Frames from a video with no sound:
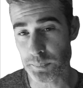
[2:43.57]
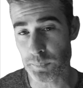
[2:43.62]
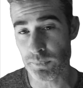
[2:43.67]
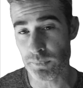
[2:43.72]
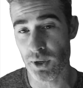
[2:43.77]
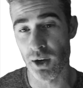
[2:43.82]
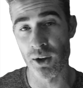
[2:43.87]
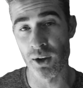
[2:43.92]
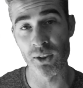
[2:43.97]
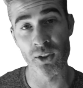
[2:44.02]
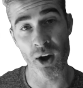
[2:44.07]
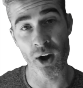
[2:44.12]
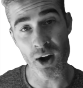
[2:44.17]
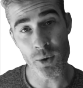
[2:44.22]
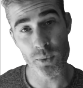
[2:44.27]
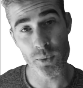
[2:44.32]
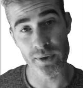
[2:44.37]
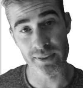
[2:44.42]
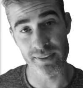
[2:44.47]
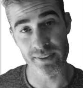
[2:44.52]

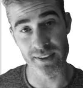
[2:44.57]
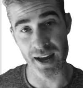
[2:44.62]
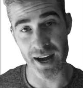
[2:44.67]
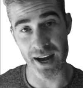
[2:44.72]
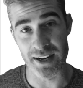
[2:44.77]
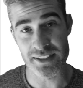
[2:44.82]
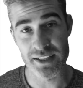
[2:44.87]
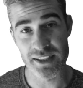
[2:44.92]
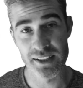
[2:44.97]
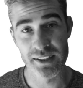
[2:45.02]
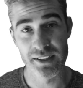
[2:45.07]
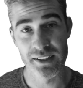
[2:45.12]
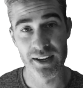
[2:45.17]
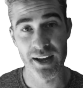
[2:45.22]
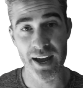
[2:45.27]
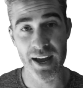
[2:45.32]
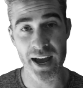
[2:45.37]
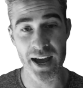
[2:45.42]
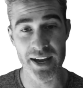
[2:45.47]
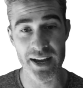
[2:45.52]
Along with that,
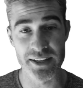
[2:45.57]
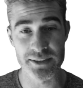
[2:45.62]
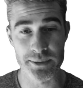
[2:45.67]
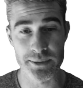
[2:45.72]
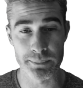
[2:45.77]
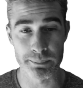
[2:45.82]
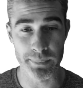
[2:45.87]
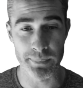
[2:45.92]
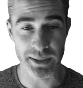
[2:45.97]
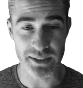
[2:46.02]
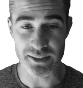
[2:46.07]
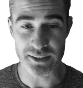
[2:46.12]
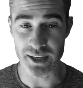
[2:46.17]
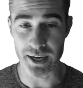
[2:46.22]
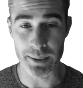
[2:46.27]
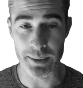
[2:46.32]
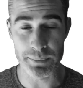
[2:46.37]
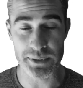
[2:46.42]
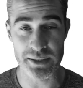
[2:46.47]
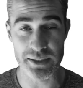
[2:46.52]
as many
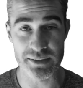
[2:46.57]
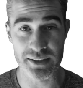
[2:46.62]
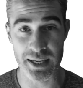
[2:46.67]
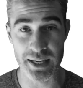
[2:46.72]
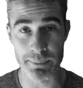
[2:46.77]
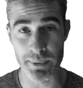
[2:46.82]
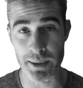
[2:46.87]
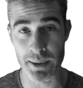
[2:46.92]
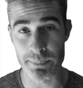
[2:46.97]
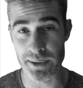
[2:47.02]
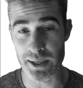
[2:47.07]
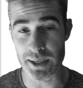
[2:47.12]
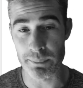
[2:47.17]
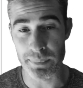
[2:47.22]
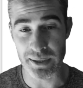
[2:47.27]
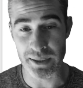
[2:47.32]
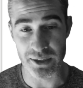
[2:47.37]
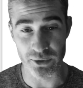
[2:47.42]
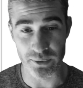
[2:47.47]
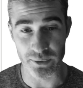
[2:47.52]
times as they might be
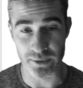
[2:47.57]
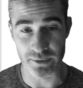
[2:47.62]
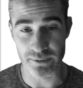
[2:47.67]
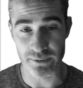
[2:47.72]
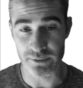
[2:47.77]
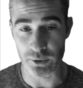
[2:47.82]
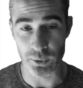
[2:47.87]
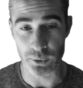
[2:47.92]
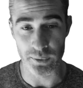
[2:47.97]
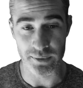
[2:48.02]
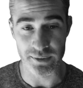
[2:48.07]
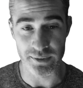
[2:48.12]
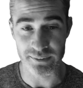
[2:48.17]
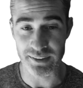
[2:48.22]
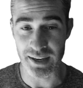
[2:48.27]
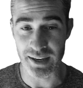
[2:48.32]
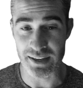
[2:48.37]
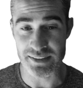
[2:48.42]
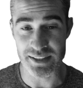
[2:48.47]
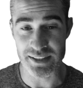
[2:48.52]
appearing. So in this
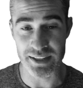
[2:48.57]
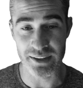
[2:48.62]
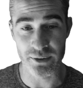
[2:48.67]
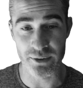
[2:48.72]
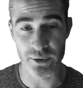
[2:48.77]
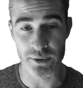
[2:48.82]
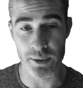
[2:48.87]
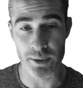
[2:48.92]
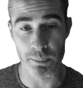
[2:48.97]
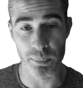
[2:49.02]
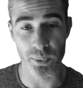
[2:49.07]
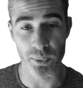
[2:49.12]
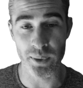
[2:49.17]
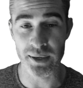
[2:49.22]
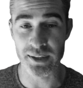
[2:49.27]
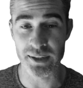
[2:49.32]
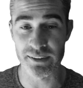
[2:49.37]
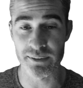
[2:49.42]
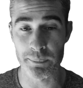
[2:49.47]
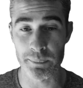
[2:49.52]
case here, the
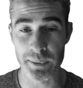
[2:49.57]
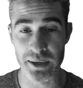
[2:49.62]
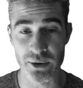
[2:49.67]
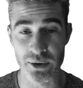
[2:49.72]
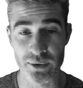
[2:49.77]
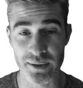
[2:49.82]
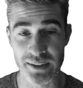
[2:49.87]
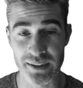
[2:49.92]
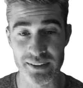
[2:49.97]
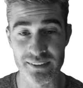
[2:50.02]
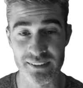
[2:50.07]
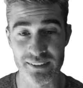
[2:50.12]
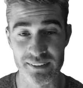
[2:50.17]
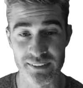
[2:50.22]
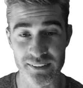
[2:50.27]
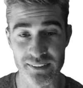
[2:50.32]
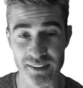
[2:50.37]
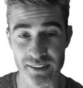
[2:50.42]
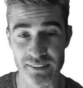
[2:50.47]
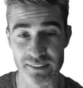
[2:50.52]
brick is appearing in
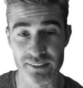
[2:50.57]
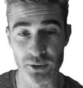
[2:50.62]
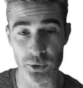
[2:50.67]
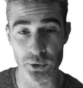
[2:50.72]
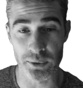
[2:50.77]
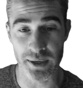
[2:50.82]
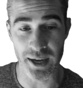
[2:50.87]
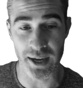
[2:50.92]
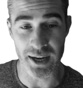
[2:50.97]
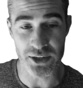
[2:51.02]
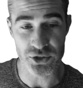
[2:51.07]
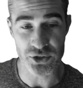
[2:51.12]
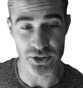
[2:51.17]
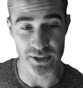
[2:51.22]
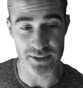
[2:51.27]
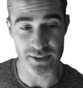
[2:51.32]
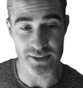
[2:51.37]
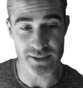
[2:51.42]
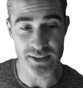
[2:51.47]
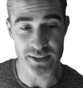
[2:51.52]
6
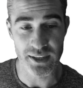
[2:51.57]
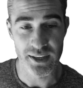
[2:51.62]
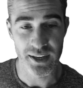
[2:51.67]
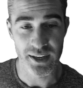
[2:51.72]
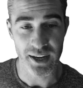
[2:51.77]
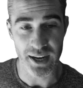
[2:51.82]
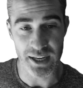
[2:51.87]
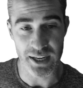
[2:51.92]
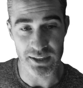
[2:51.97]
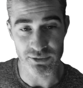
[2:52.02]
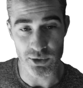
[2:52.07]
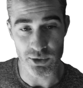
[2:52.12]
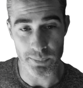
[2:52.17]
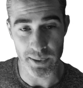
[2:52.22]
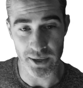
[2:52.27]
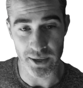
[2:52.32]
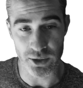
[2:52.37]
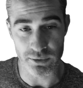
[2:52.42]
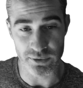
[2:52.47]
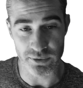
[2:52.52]
locations. And if you
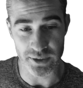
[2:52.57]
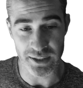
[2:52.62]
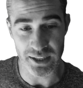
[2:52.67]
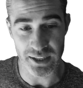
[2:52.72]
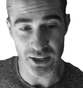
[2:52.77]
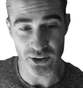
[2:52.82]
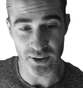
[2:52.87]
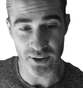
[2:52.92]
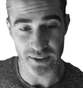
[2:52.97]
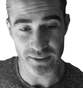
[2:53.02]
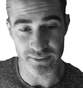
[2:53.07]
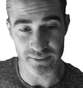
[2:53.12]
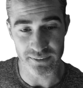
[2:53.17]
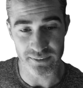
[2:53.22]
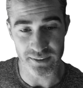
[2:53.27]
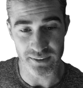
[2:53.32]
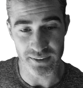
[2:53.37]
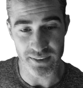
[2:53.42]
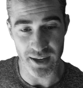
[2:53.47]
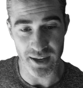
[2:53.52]
pan over here, I can
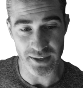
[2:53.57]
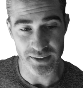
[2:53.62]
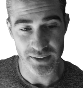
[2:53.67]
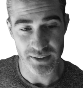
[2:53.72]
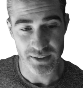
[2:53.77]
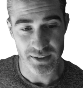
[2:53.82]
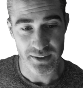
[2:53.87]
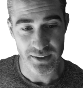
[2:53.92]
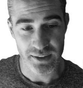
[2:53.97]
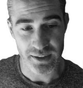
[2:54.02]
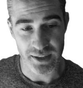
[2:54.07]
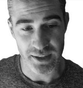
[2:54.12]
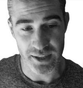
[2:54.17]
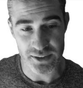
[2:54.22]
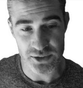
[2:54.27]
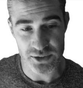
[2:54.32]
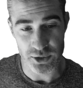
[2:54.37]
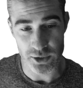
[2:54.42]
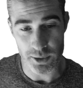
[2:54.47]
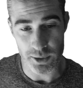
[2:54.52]
see that
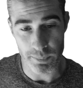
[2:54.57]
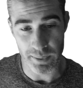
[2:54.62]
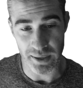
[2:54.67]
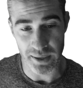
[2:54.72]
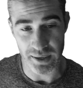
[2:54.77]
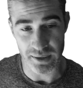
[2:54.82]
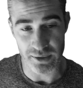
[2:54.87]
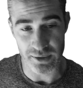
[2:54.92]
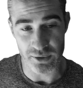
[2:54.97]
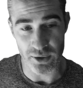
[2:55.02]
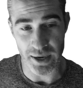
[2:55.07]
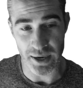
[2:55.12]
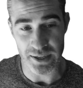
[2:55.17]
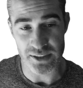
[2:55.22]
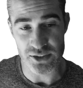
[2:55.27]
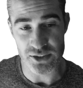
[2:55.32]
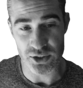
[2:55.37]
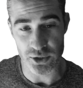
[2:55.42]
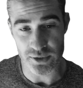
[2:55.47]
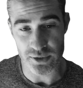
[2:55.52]
it's starting to pan. I
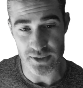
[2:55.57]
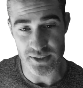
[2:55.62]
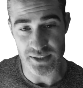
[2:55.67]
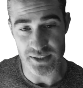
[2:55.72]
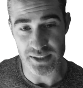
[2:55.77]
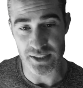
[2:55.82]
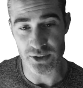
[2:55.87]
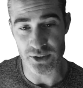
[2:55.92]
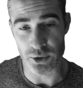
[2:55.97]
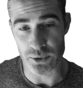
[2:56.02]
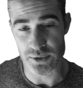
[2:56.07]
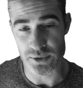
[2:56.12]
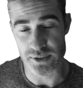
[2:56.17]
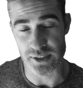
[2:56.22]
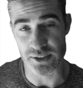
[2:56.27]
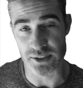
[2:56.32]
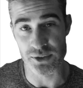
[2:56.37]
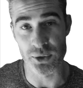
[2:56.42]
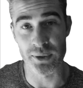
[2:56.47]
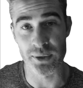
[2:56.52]
can start to see those
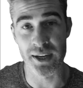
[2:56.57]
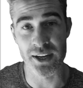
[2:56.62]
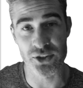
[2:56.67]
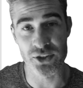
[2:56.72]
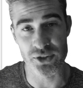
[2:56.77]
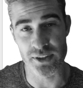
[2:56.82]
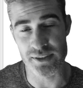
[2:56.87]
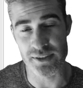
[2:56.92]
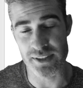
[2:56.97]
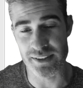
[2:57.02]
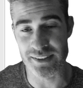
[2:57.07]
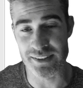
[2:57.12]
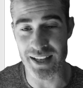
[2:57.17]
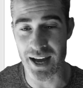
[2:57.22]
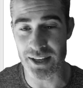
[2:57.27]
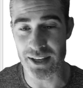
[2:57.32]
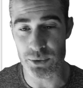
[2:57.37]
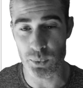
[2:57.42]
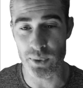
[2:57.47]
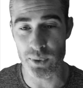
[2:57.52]
6 locations. And
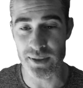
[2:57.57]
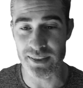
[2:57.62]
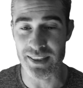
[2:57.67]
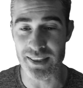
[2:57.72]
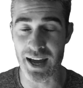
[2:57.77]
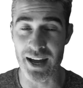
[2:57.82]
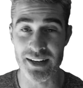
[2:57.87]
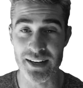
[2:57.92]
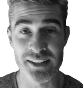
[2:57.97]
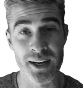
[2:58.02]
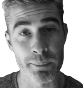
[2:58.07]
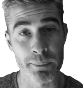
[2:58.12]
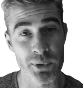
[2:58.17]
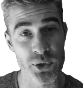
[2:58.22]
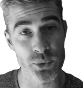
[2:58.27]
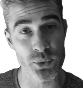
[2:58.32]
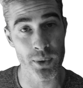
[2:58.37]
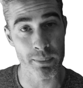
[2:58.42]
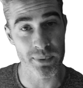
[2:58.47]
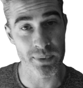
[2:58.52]
that's what that number
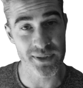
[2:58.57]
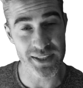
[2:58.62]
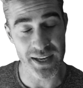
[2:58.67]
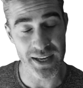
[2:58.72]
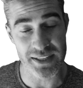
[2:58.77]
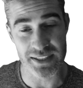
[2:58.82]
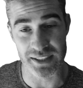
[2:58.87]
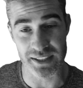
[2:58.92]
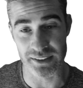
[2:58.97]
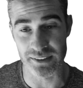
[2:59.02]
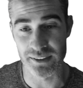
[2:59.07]
is representing.